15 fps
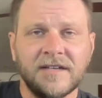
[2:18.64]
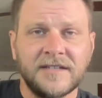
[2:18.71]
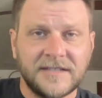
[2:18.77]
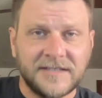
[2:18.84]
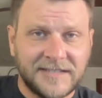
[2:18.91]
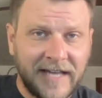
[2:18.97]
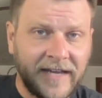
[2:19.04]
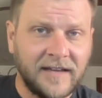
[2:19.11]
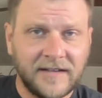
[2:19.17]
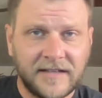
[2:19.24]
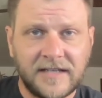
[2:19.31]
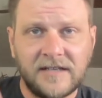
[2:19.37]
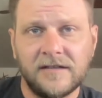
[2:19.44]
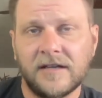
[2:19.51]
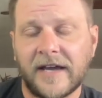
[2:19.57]

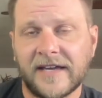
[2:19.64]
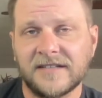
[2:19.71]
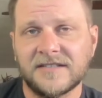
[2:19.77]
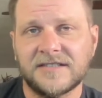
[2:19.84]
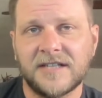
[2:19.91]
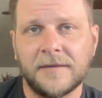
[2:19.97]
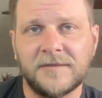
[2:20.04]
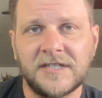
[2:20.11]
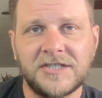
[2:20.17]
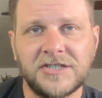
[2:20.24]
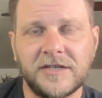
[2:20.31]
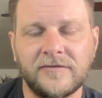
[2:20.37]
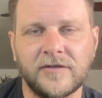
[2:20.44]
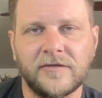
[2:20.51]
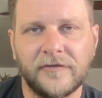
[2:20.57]
Secondly, I can sub-niche
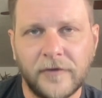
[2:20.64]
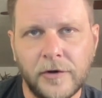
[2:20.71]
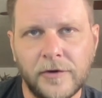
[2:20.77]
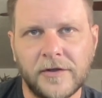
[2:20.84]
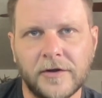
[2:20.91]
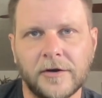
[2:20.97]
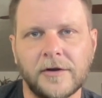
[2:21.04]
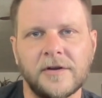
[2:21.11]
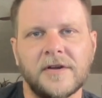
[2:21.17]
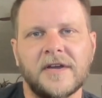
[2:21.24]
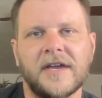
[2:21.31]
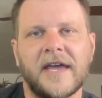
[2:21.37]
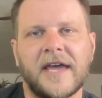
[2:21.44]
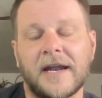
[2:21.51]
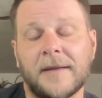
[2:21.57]
even further,
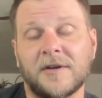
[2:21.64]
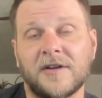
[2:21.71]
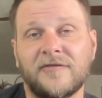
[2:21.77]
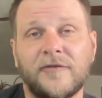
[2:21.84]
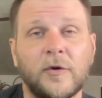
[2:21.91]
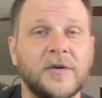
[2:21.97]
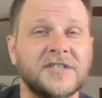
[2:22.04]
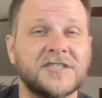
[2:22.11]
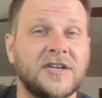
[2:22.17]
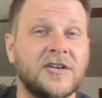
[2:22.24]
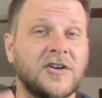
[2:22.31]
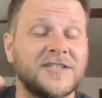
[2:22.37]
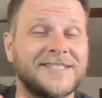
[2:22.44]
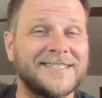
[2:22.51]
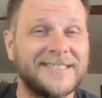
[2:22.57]
and I'm going to focus in
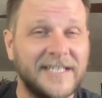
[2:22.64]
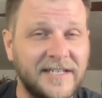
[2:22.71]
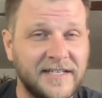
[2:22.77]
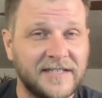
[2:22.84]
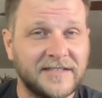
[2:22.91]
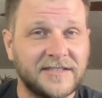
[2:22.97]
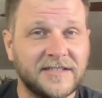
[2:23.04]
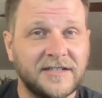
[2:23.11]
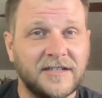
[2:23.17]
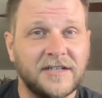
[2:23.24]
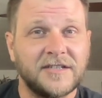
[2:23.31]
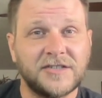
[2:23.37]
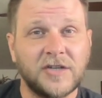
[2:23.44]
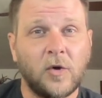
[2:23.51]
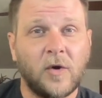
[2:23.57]
on cities.
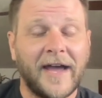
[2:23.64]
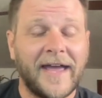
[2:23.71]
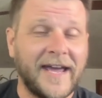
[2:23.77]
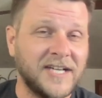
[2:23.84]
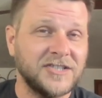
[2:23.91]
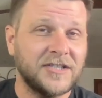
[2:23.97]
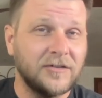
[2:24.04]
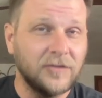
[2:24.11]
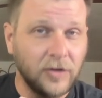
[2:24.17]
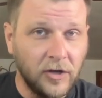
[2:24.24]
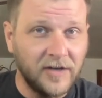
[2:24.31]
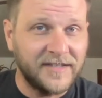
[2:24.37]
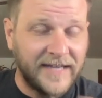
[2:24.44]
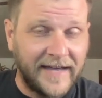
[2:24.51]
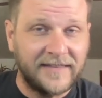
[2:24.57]
So I actually
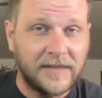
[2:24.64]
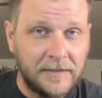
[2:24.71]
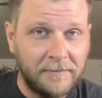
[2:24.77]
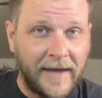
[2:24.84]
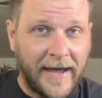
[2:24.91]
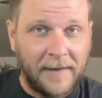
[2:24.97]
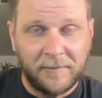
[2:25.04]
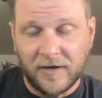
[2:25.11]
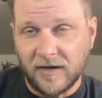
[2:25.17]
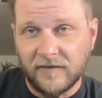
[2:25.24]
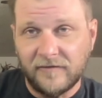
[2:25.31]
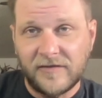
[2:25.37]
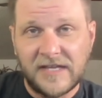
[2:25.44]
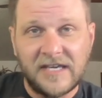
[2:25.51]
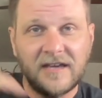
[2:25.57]
looked at the map
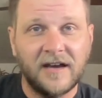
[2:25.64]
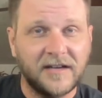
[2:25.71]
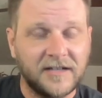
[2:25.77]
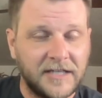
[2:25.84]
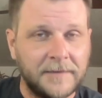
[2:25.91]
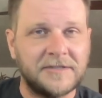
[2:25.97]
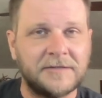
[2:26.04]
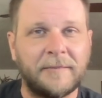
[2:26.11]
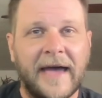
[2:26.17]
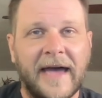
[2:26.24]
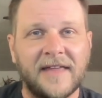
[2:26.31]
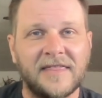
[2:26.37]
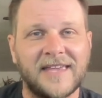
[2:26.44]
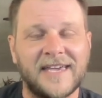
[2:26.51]
of the Eclipse path